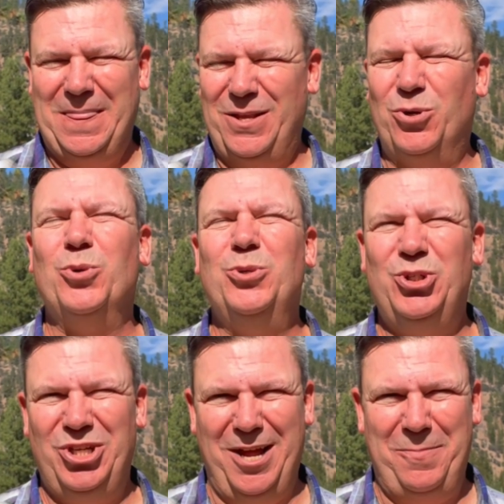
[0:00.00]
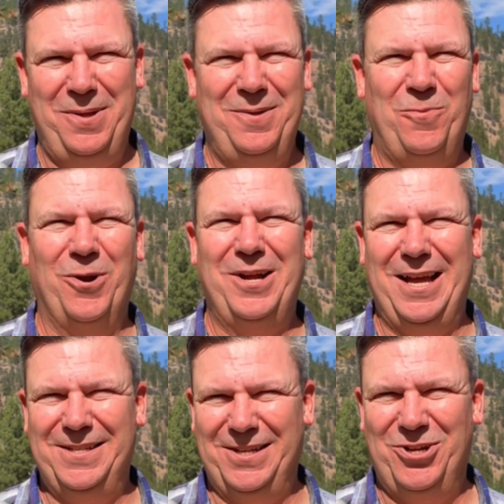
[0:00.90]
cruise ship, work
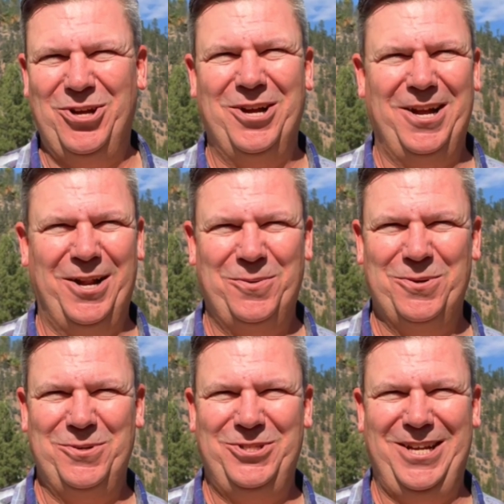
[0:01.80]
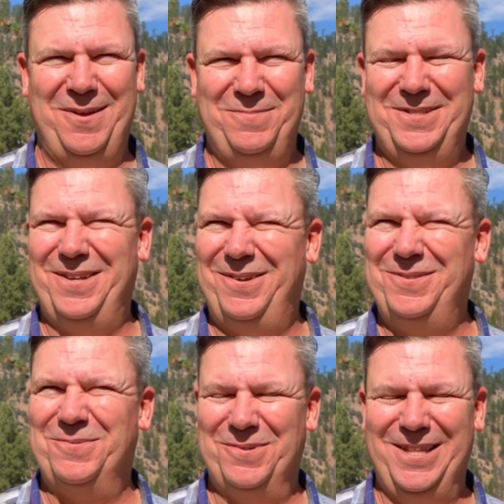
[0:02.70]
as a cook on a cruise ship. So
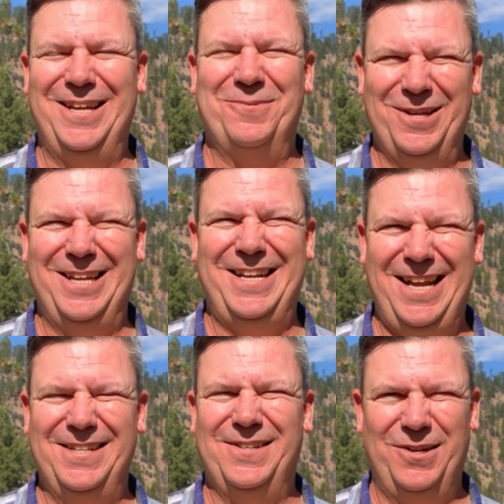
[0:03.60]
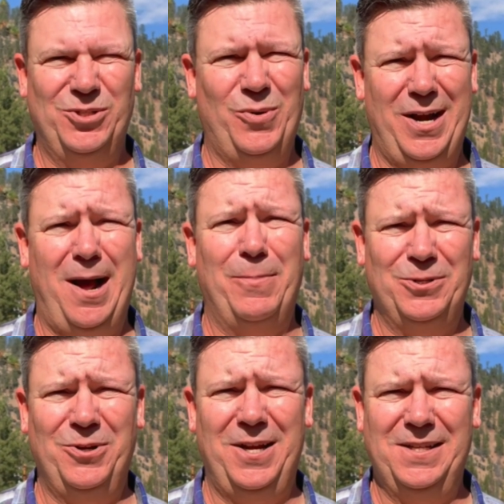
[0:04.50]
it's really, really neat. So there's great
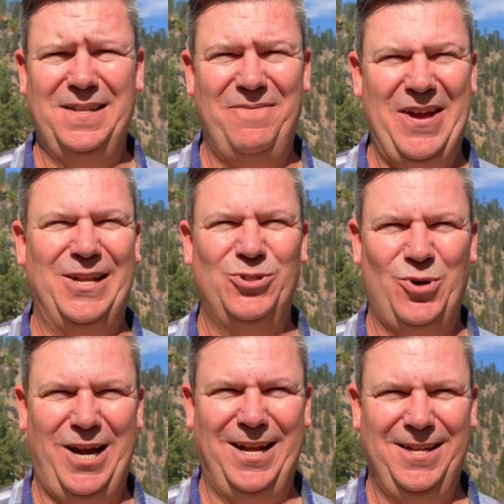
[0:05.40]
opportunities in advanced training.